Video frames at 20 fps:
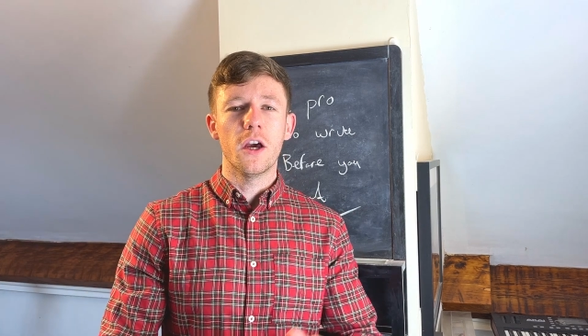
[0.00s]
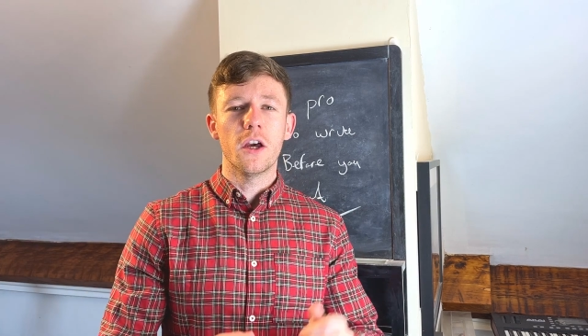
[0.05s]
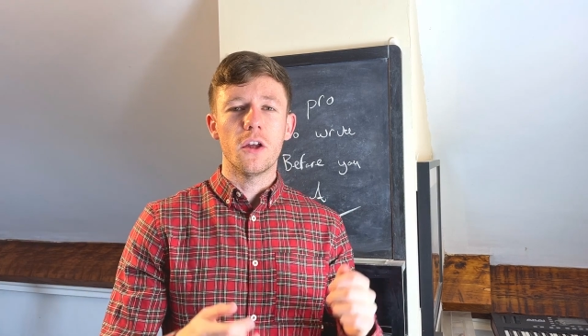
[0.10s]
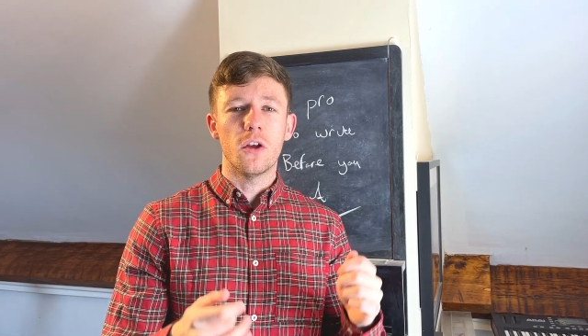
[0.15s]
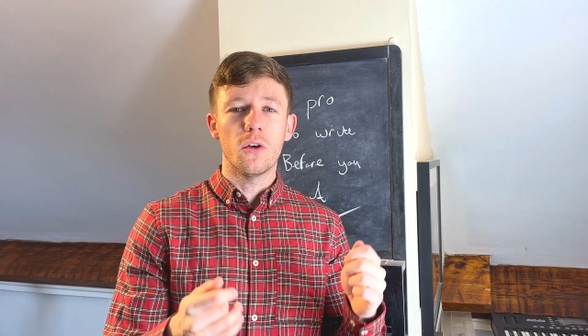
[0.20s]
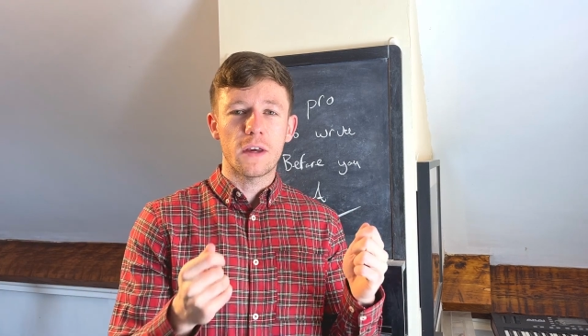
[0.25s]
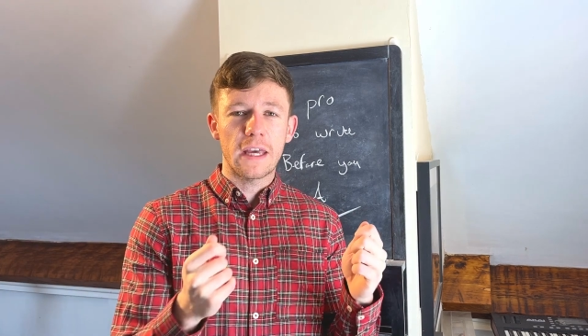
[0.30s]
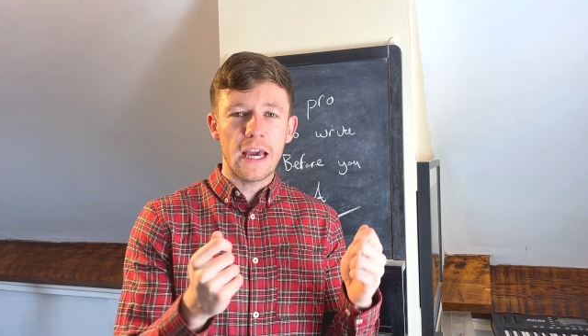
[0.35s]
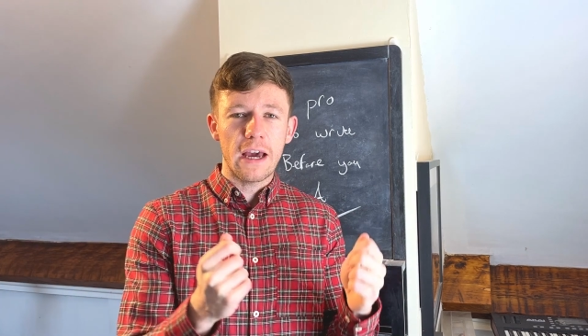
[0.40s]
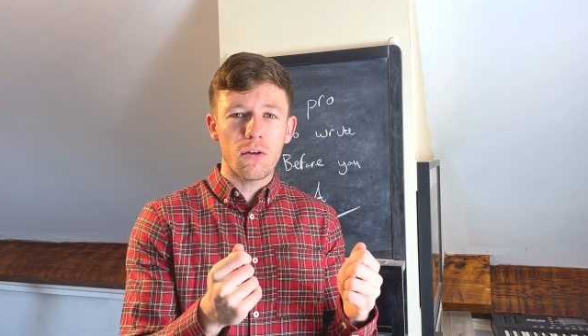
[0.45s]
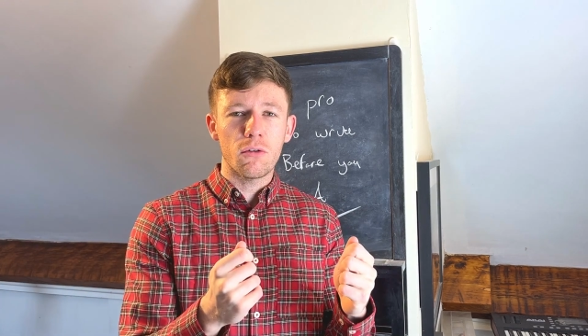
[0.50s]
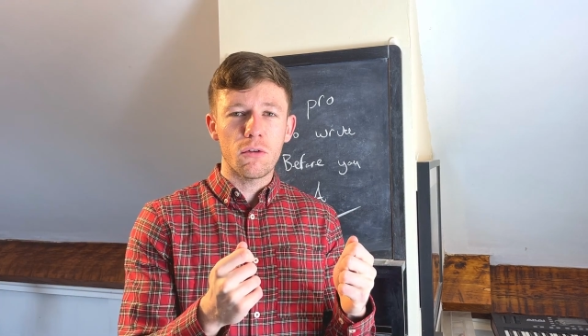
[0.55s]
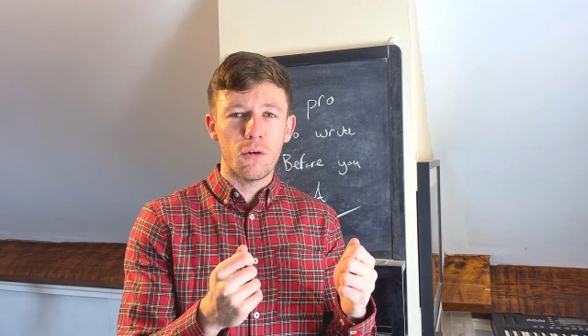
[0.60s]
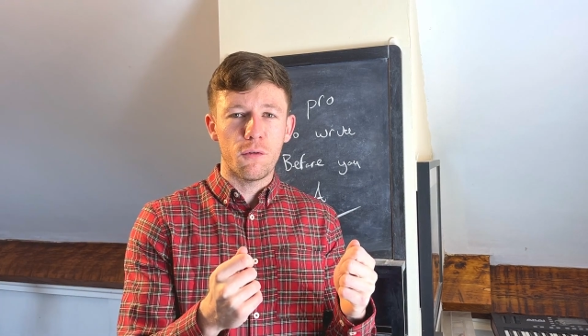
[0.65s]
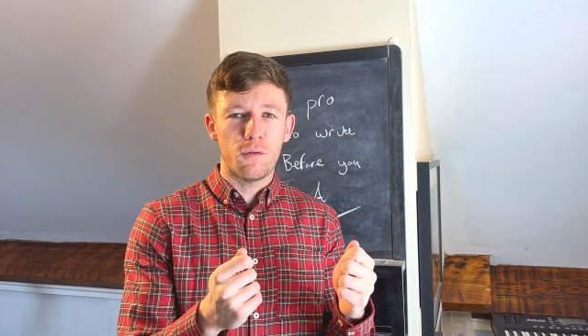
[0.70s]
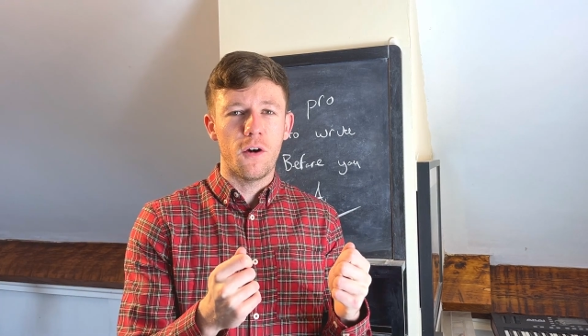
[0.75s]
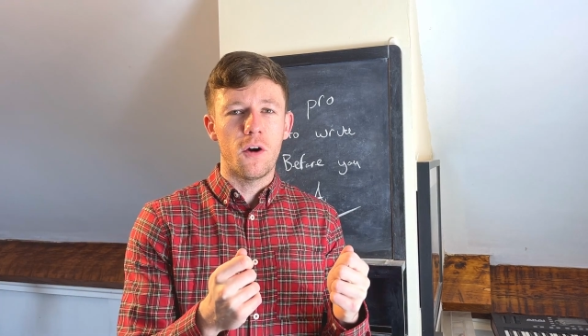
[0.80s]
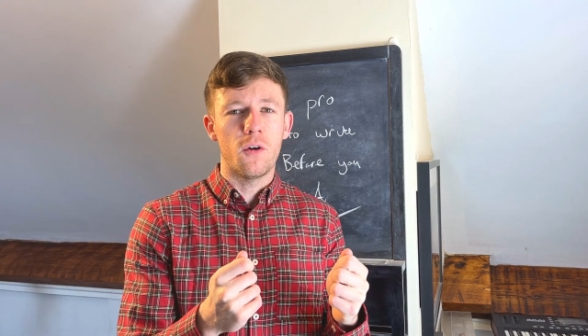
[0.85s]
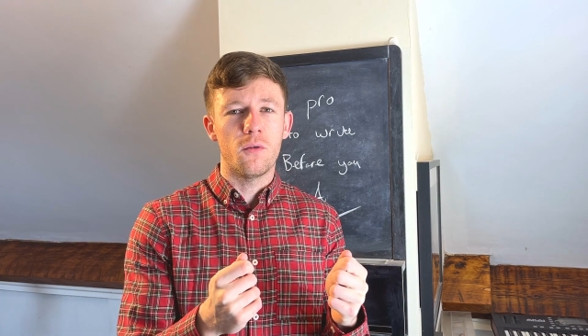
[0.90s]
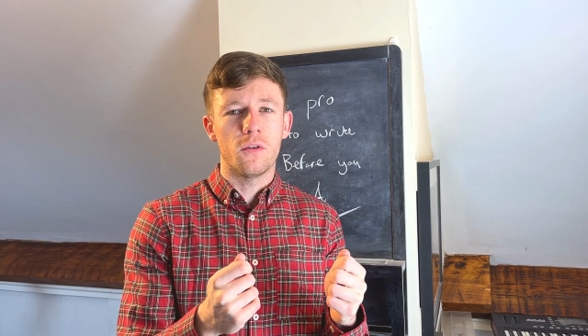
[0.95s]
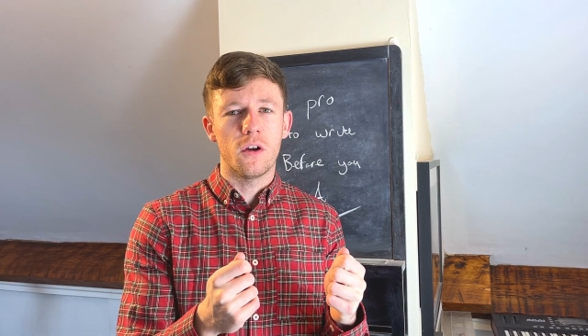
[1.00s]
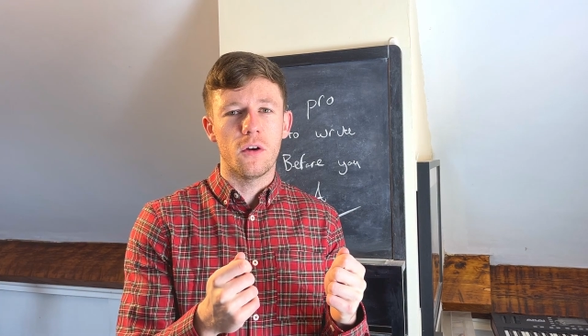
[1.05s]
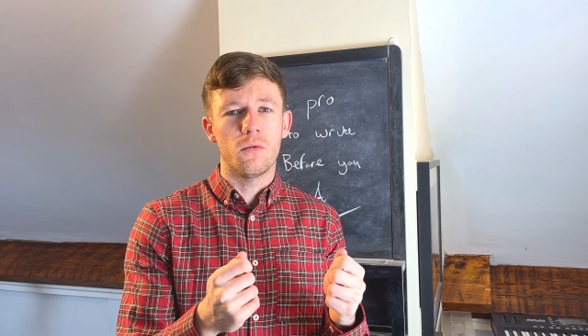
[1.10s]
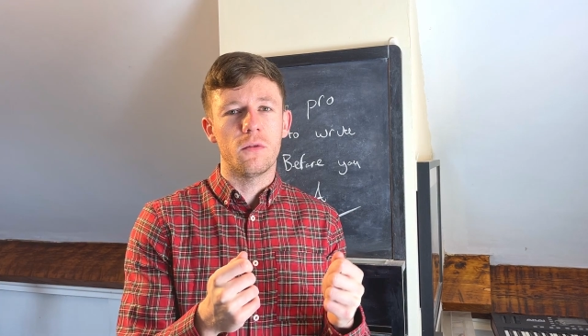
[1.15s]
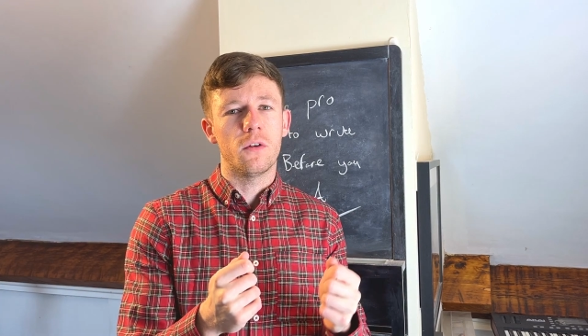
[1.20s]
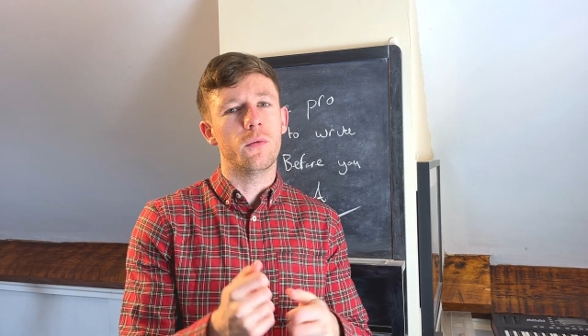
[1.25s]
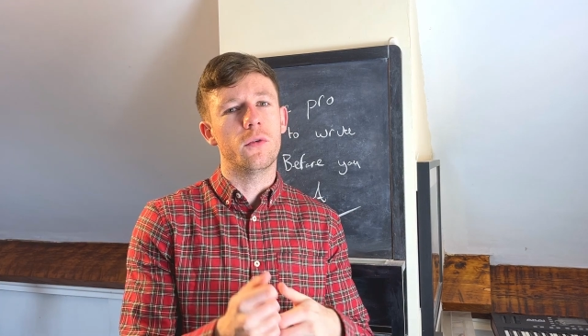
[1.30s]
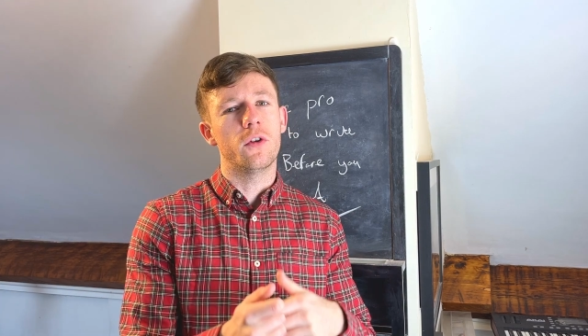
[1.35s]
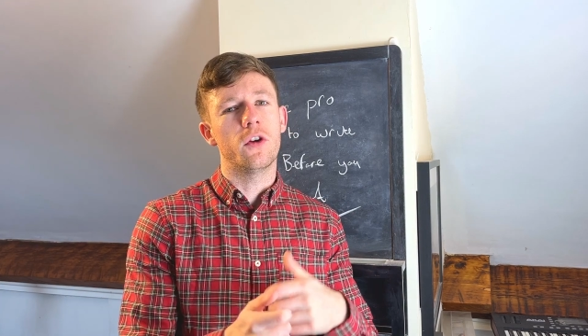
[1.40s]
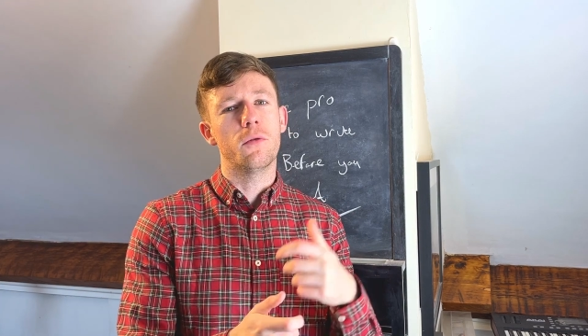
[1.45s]
you get on your phone, don't
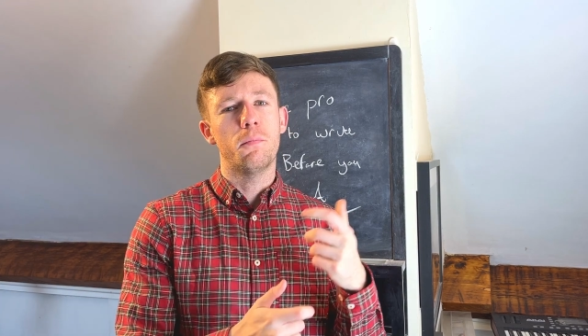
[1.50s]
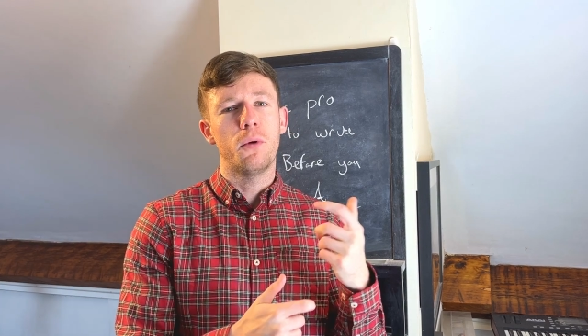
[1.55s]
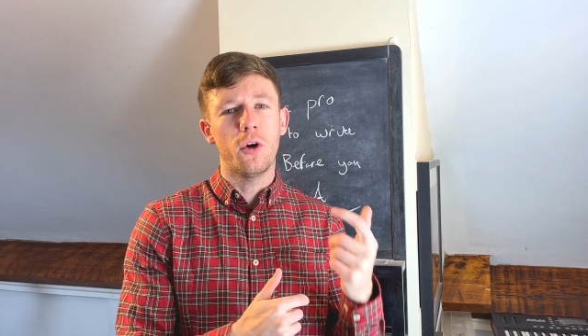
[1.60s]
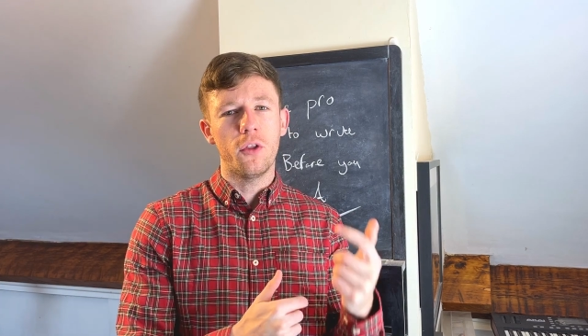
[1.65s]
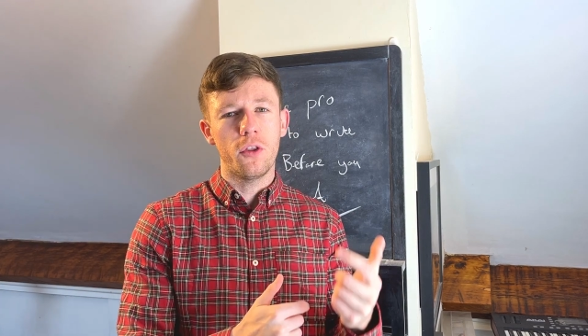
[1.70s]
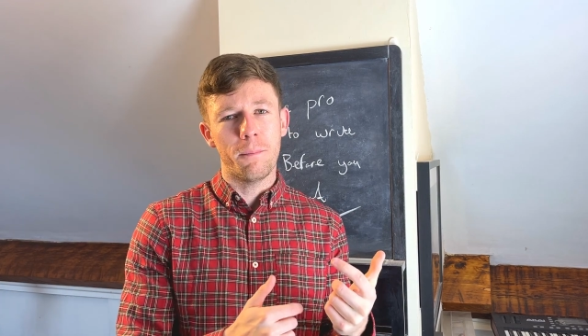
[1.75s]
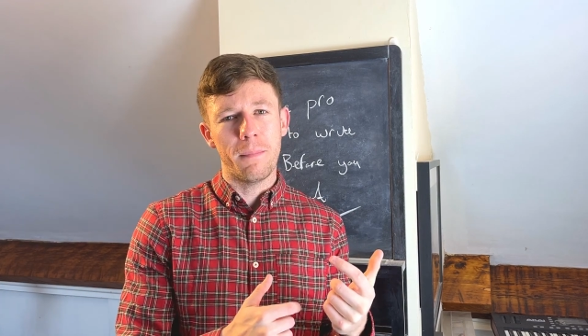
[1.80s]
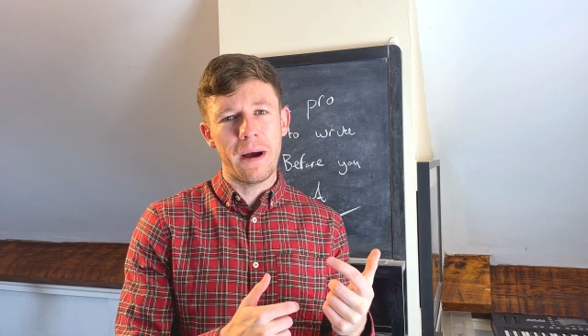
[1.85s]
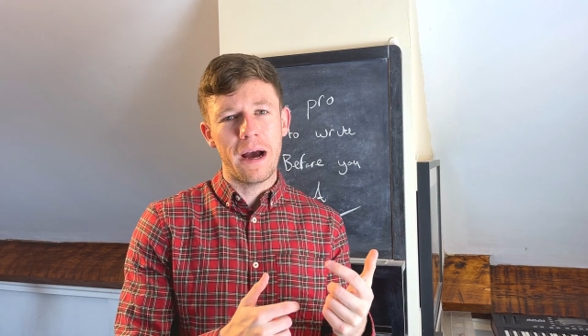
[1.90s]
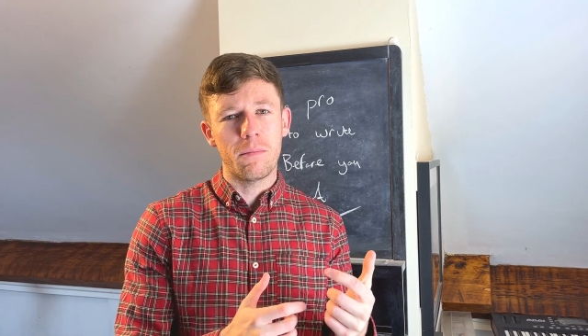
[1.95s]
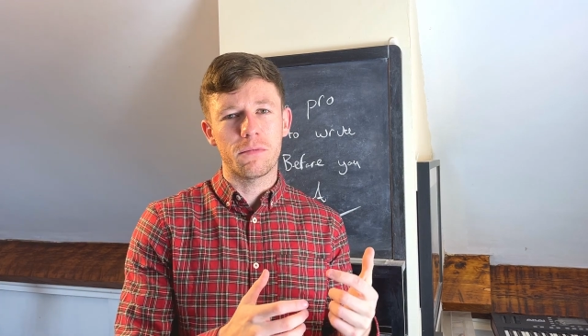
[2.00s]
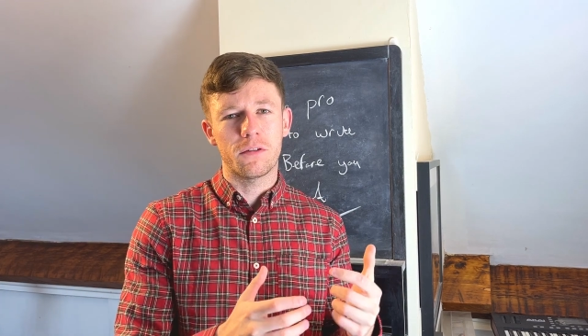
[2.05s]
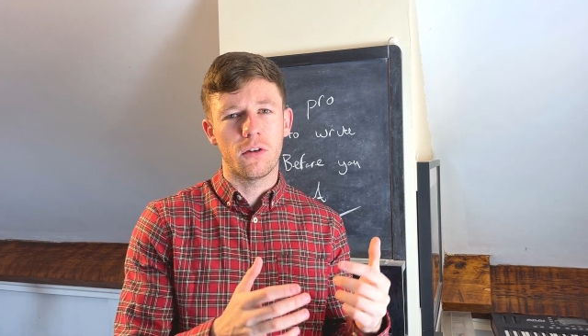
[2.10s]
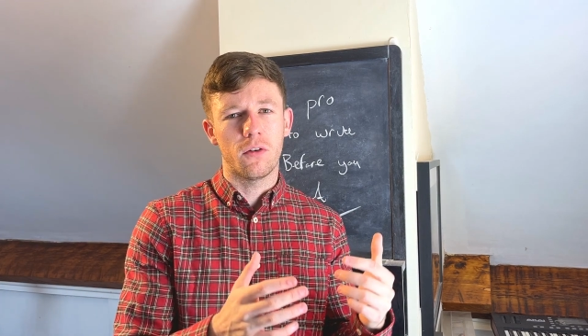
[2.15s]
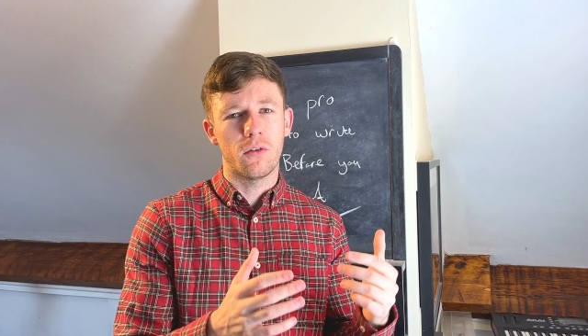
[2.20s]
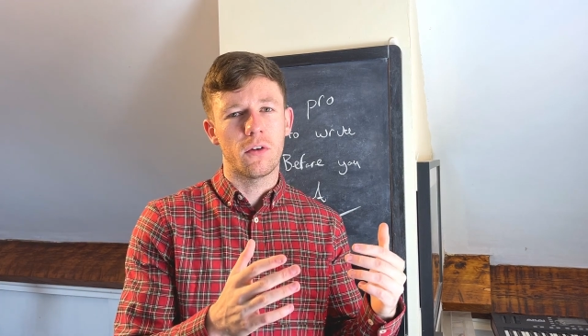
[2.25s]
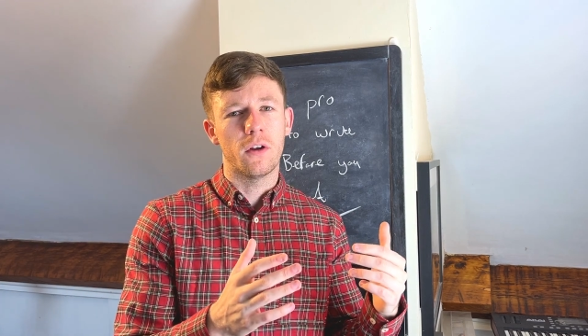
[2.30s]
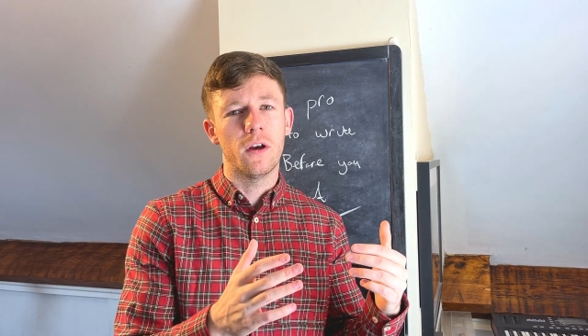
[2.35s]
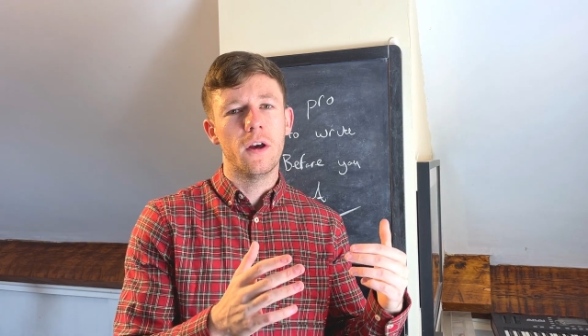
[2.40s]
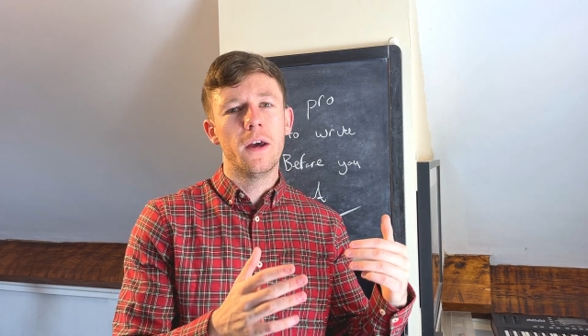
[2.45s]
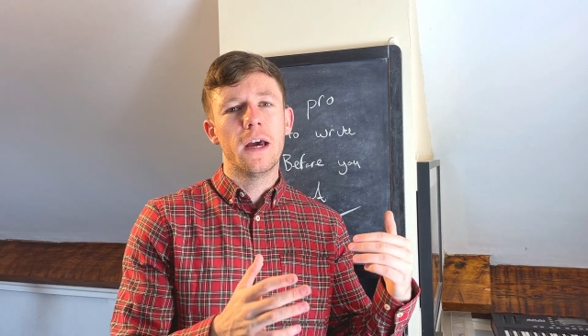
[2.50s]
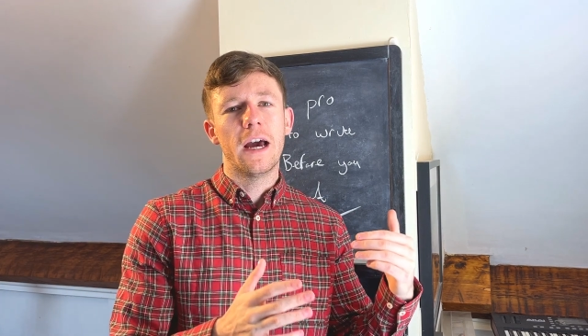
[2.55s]
you, and you put the maps on,